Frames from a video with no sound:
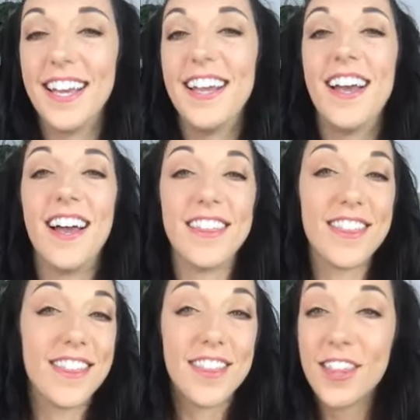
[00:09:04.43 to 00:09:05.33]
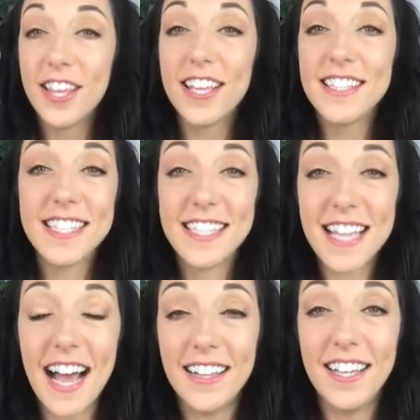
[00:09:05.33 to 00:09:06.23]
a chicken
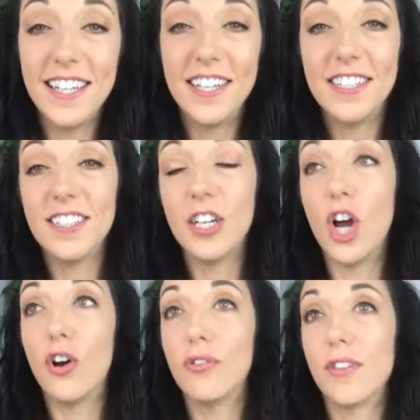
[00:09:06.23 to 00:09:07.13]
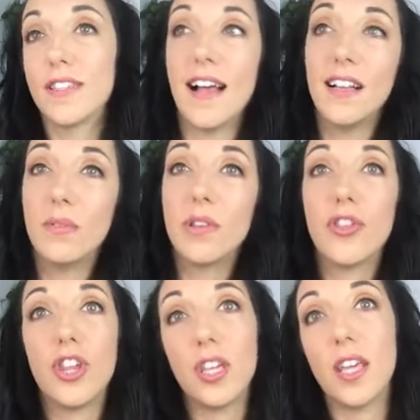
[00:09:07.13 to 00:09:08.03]
salad, salad with
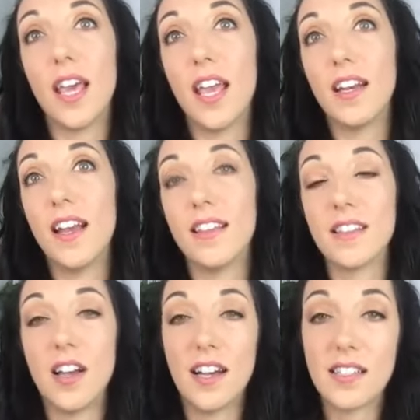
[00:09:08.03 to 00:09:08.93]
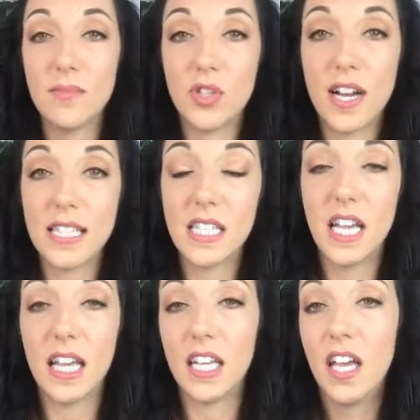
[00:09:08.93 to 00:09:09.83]
chicken and this awesome
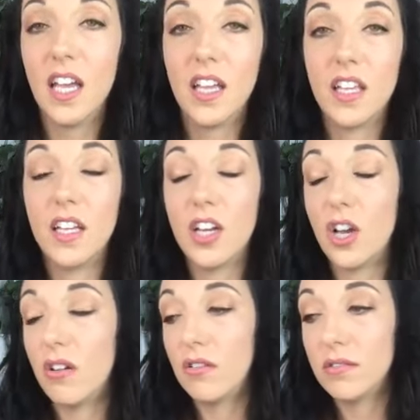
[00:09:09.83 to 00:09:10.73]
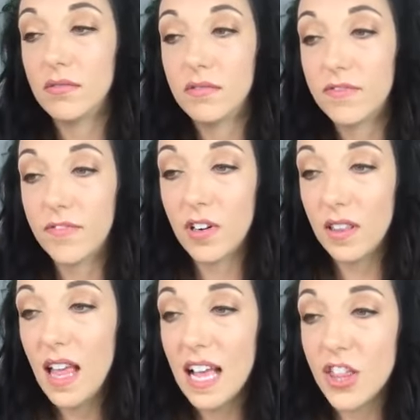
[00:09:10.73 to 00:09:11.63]
dressing, for
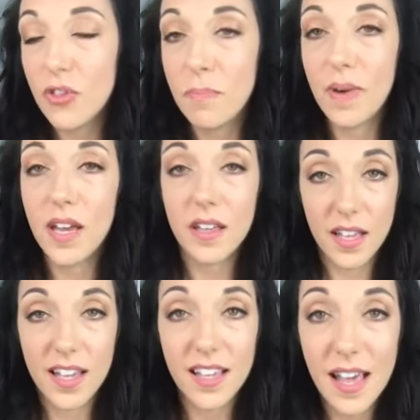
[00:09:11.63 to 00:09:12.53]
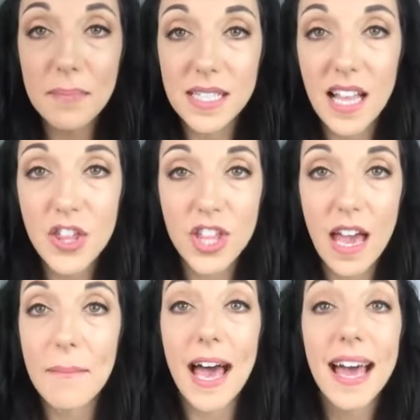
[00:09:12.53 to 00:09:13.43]
lunch, but it comes
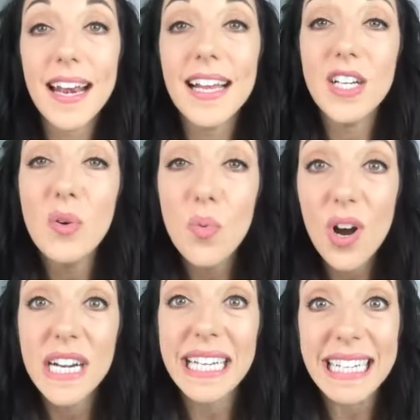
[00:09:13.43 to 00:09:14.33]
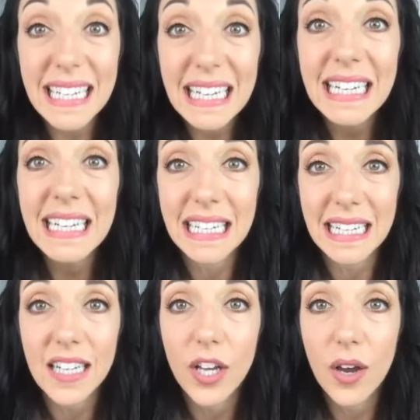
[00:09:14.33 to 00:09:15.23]
lunchtime and I don't want to eat
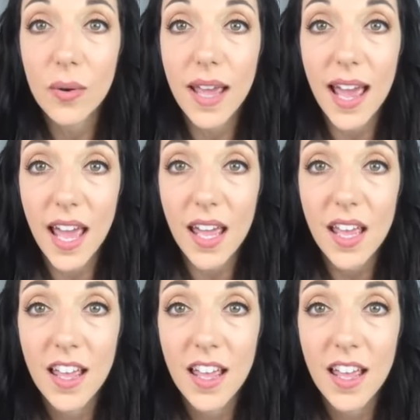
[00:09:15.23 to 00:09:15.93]
it. Okay.